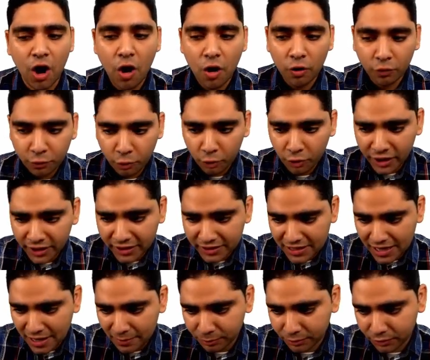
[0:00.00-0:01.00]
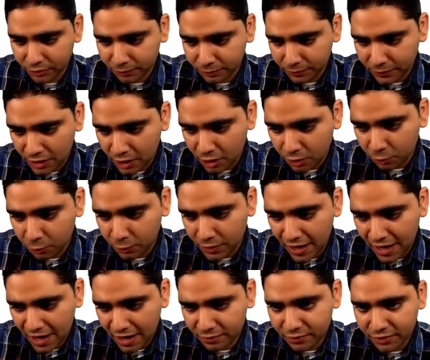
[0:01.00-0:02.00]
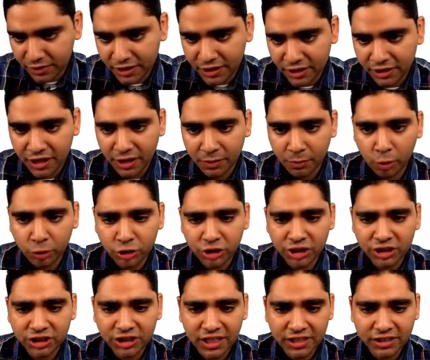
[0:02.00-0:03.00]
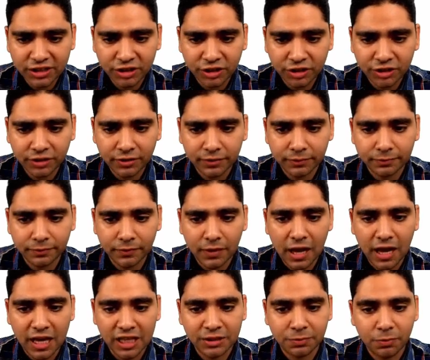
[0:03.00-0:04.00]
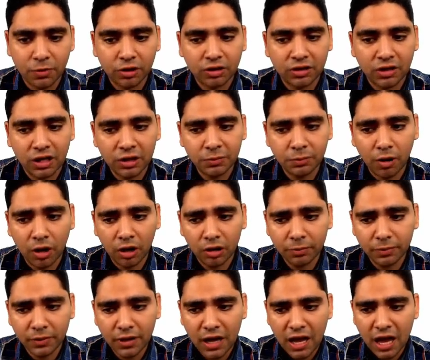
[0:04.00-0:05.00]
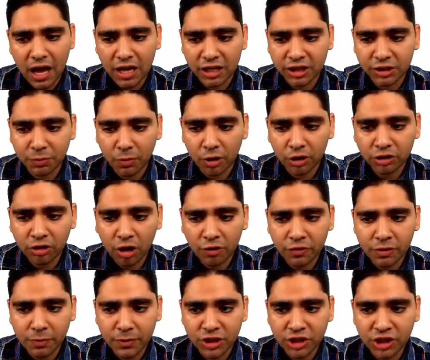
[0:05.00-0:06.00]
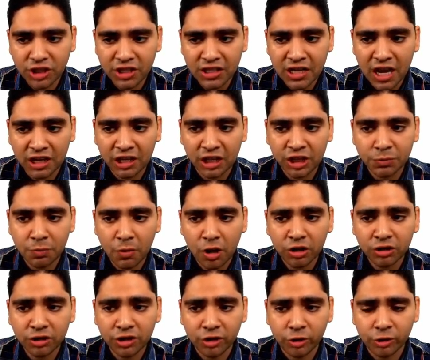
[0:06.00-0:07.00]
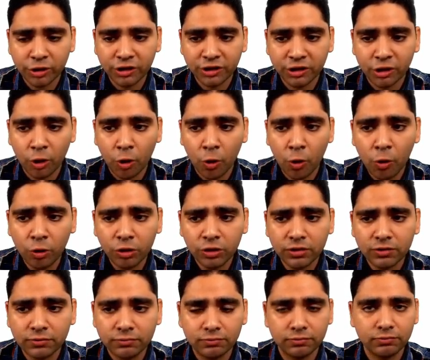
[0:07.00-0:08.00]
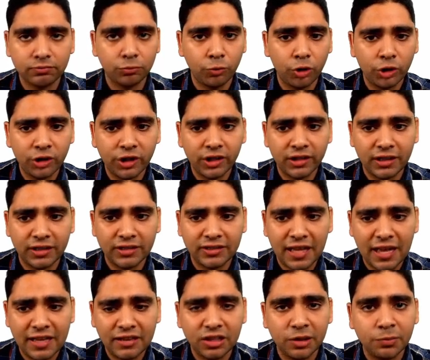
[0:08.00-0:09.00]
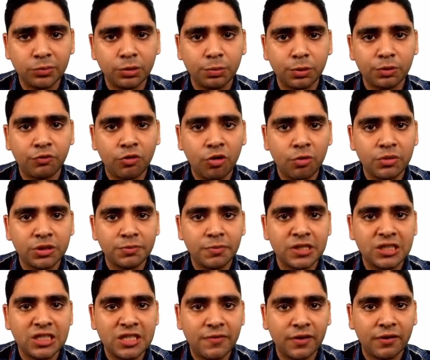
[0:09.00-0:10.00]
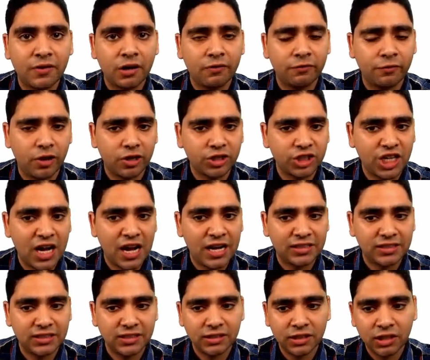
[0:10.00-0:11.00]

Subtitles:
For example, we have here a motion sensor, a smart light bulb, a smart coffee machine, and a smart curtain, all working in tandem to perform a specific functionality.